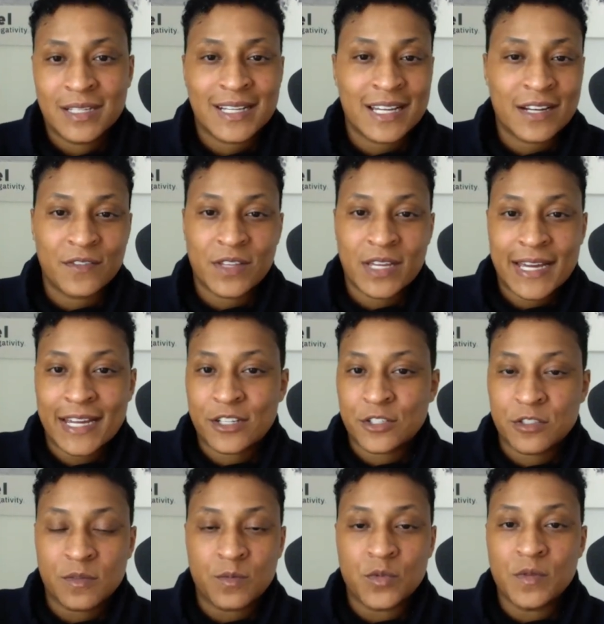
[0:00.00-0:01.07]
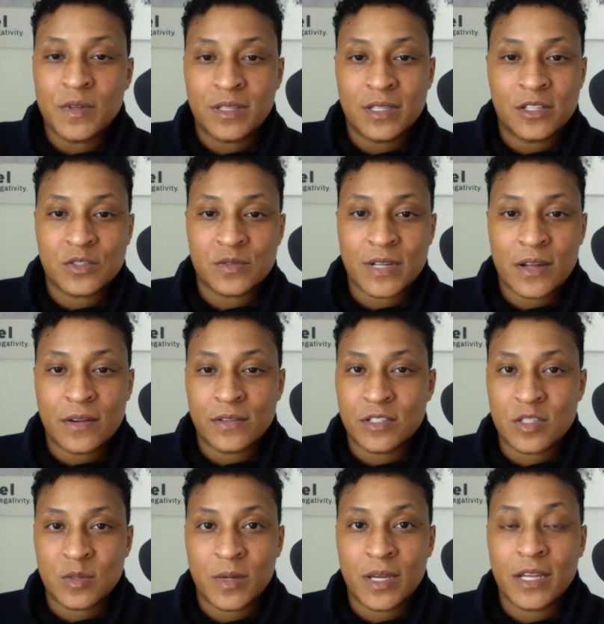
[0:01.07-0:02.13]
kind of the action of moving things around in
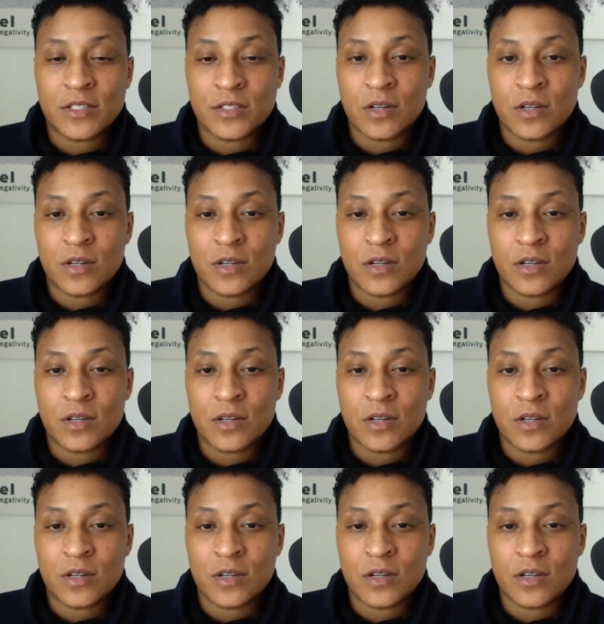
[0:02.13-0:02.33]
space